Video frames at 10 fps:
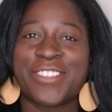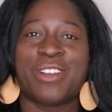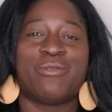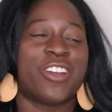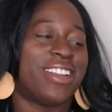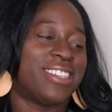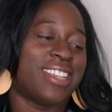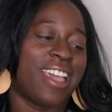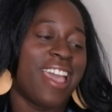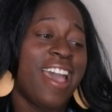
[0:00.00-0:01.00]
That's what I'm trying to
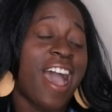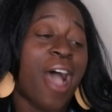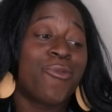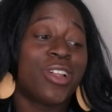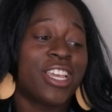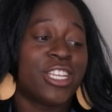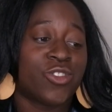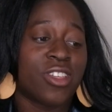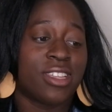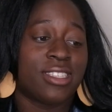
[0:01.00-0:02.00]
say. I really
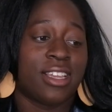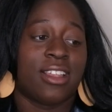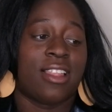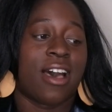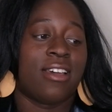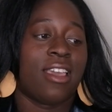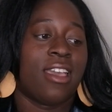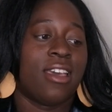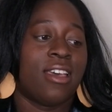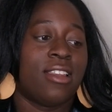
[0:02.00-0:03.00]
enjoy this scent a lot,
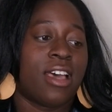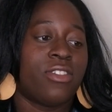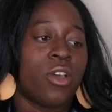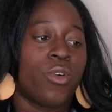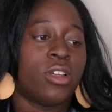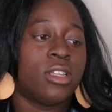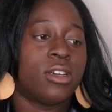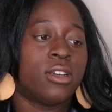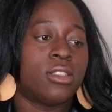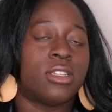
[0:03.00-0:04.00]
and I think one of
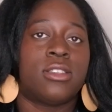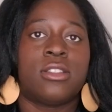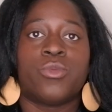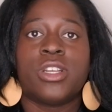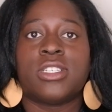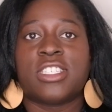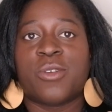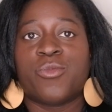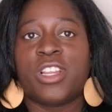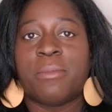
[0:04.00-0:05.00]
the this the reasons
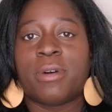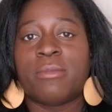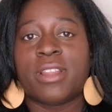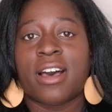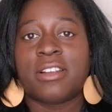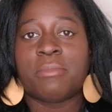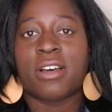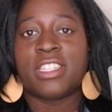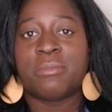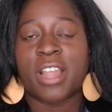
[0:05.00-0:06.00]
I'm really bummed out
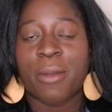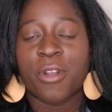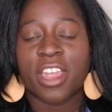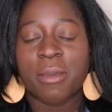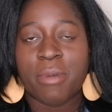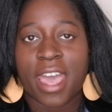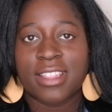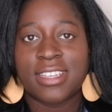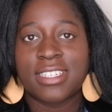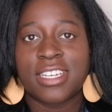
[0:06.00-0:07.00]
about them not bringing it
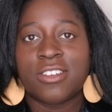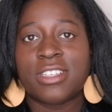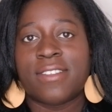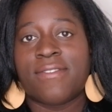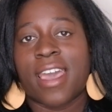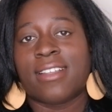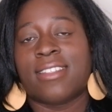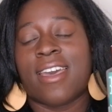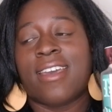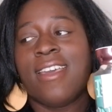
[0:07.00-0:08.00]
back this year is the
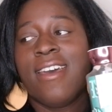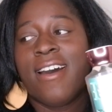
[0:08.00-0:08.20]
fact that